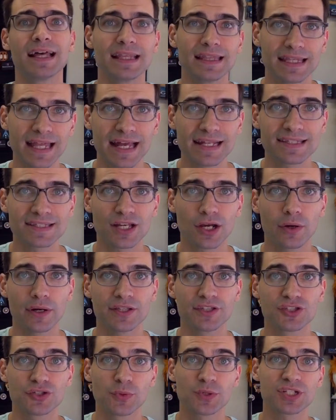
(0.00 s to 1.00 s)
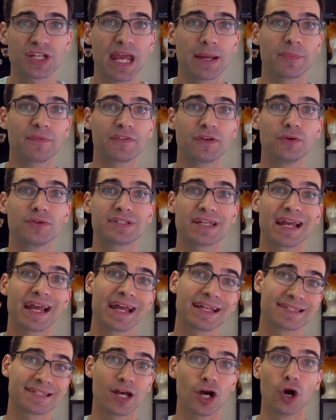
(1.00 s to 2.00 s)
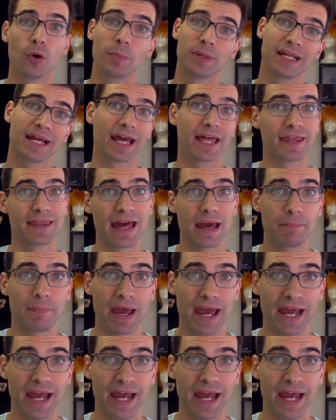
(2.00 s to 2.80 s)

Let's go ahead and switch camera views and get to opening that